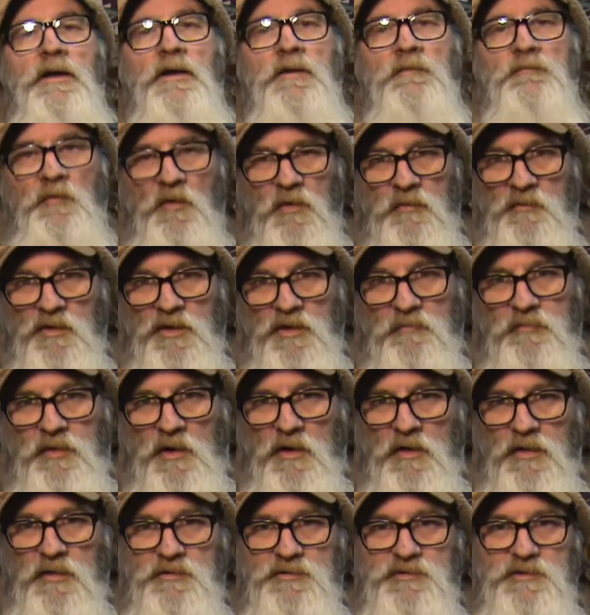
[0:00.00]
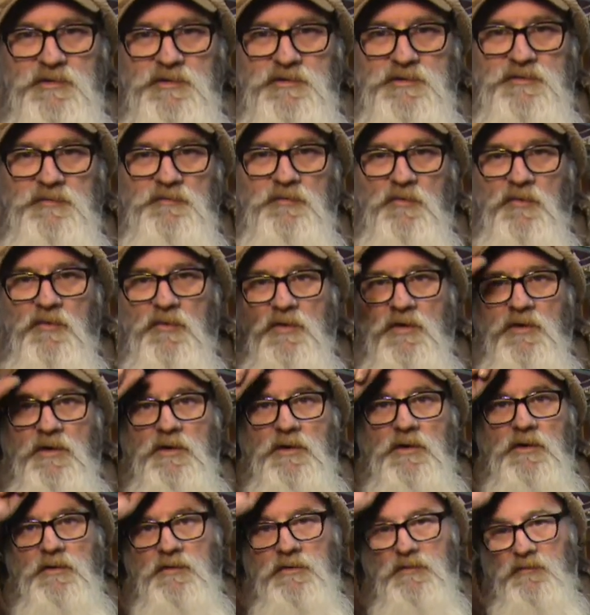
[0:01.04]
Formal apologies
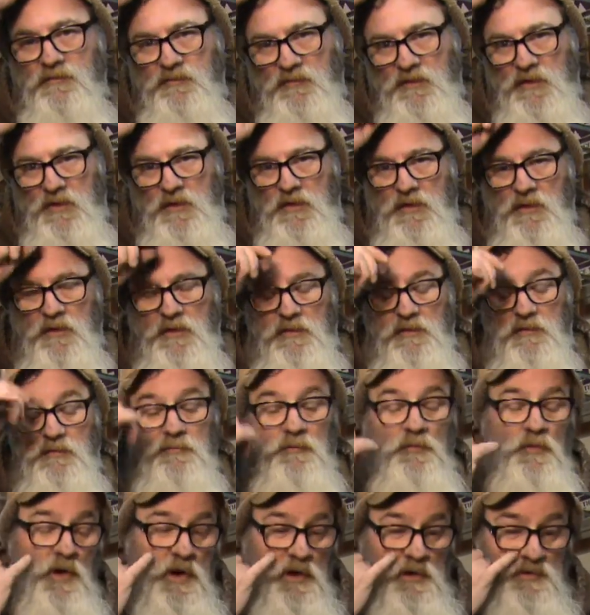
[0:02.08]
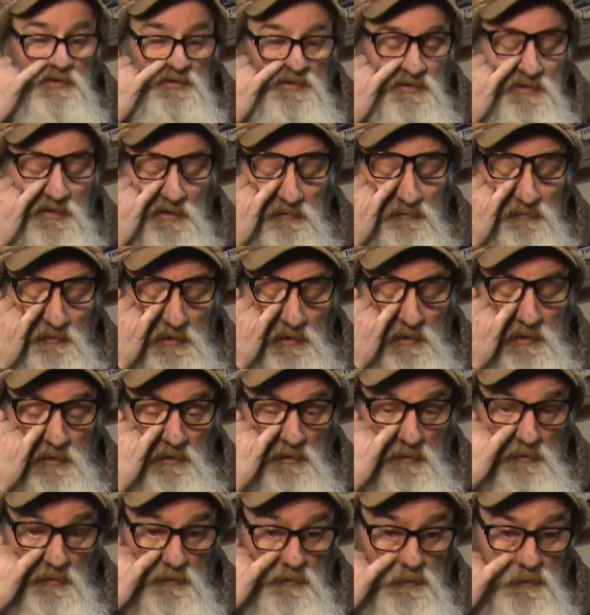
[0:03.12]
for the walking stick
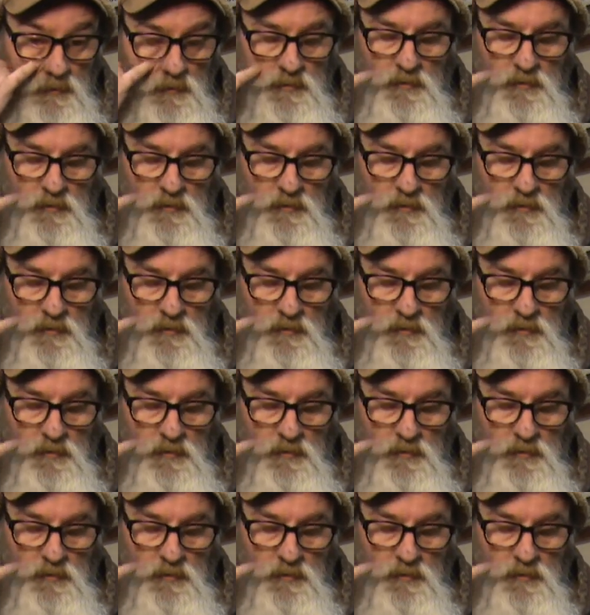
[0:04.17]
video.